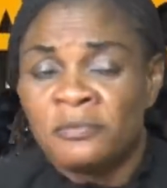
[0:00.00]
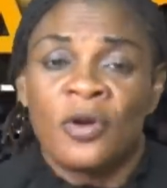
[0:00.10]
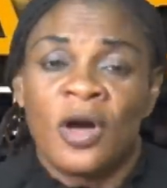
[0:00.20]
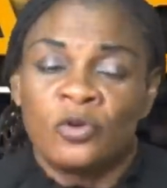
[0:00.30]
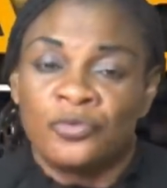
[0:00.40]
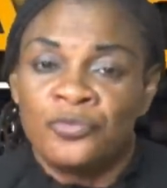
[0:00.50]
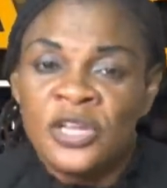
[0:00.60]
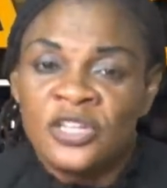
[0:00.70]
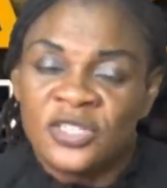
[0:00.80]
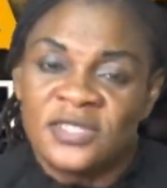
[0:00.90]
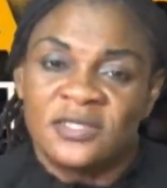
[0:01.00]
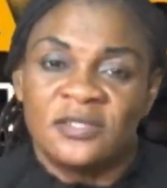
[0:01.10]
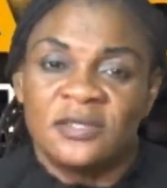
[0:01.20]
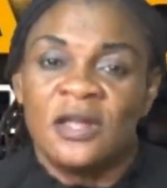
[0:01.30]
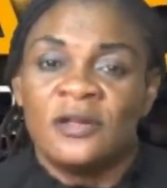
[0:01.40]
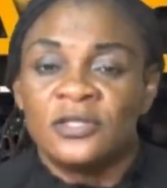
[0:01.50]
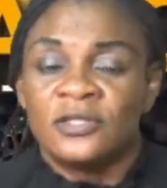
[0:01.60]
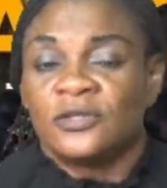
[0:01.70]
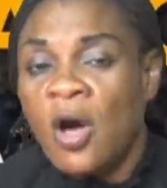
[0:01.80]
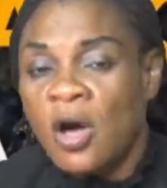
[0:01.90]
more outreaches to to
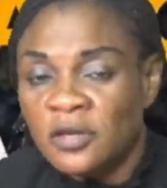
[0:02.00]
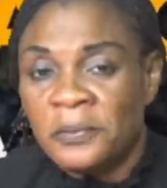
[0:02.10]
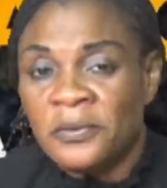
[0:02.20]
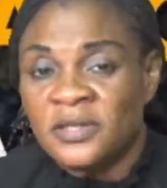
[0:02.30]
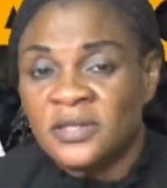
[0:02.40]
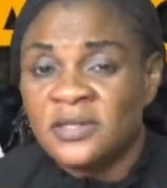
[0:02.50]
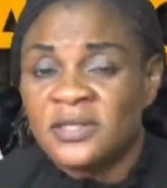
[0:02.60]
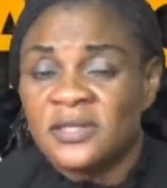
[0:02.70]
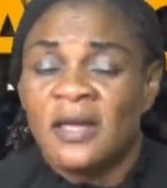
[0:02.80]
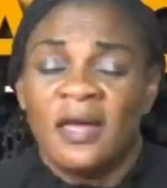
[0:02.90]
talk to persons.